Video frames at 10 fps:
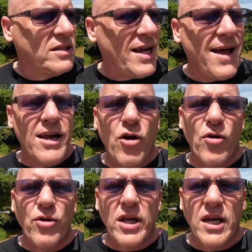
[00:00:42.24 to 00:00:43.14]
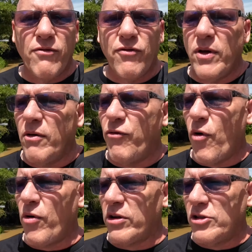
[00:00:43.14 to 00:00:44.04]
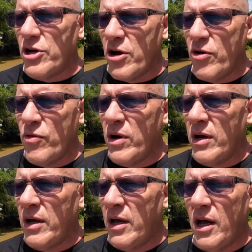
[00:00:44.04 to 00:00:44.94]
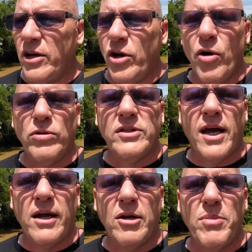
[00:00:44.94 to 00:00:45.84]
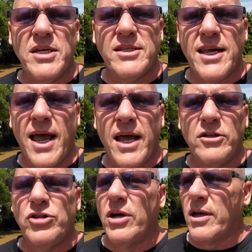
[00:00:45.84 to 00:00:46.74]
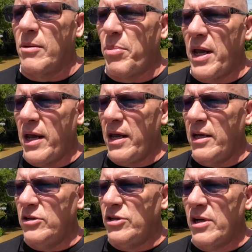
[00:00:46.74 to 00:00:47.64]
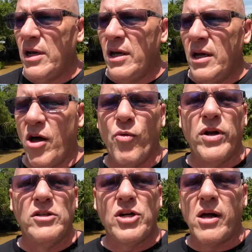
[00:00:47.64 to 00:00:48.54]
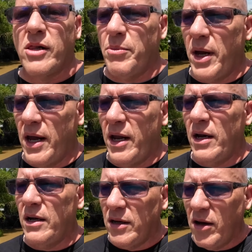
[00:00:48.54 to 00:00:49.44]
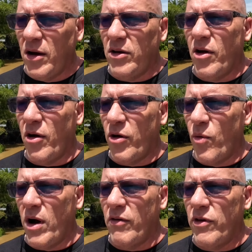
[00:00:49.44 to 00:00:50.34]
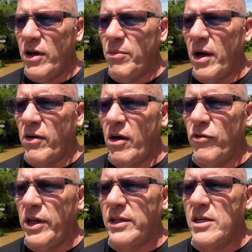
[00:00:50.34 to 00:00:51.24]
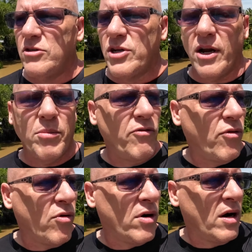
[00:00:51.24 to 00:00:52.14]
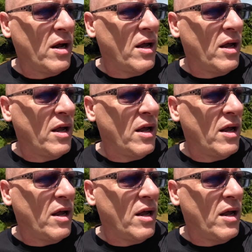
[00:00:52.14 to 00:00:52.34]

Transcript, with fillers: Thai Girl Gift and Foreigner Joe, No Time to Be Sad, Chuck and Paige, along with Chocolate Man. You're, you're already aware of him. I, have linked his channel before.